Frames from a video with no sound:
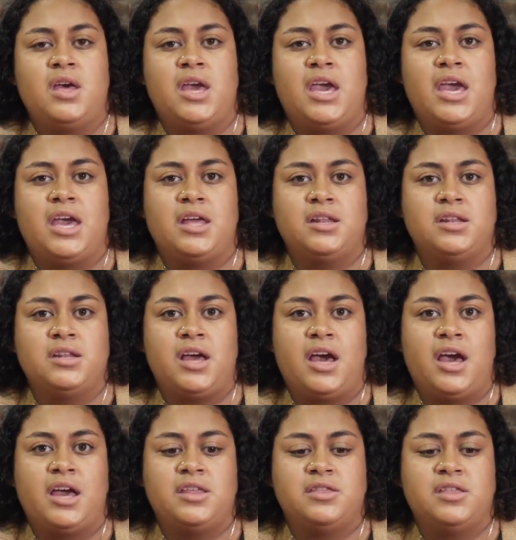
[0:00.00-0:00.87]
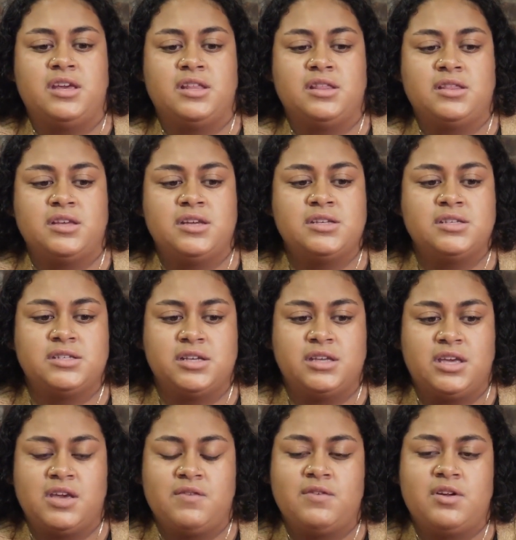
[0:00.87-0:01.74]
And I think this,
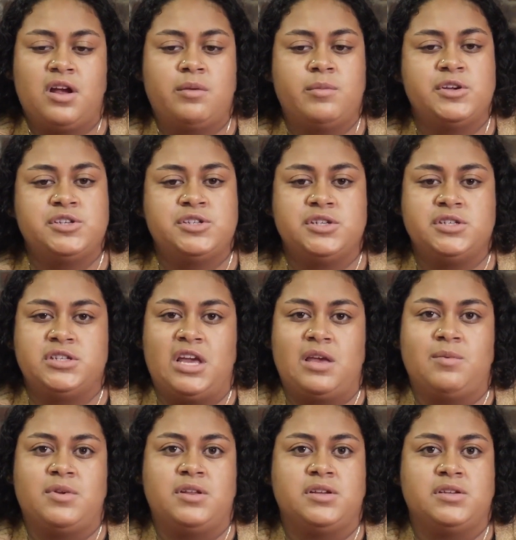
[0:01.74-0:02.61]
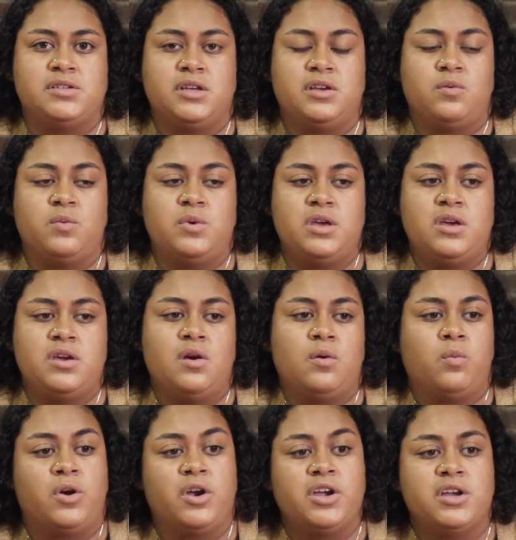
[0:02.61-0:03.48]
like even our mission statement is like, we are
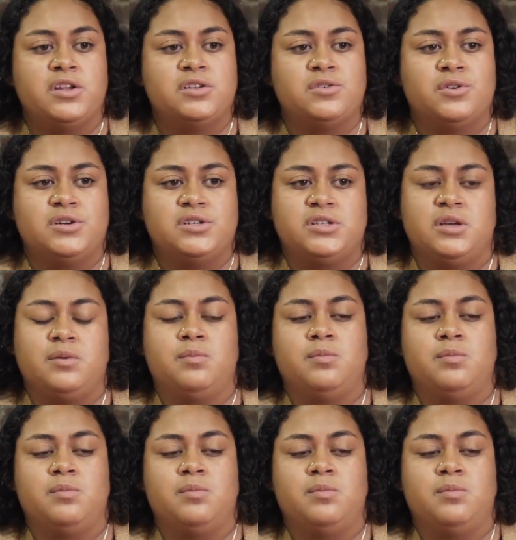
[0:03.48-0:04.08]
working towards like